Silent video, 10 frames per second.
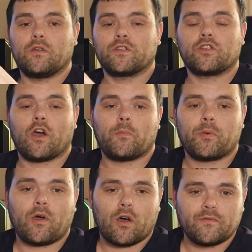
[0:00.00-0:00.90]
on the
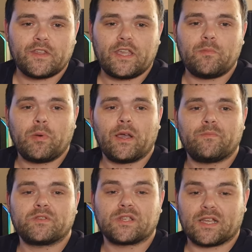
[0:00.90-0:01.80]
top of the heat
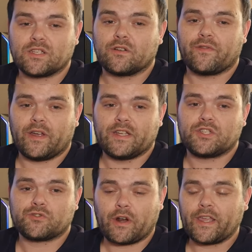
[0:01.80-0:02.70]
pipes does look very
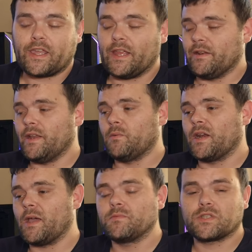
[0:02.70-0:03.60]
striking. Now,
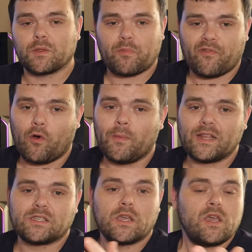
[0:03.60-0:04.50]
when it comes to the
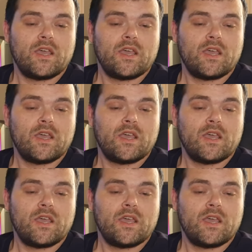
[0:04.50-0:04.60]
performance,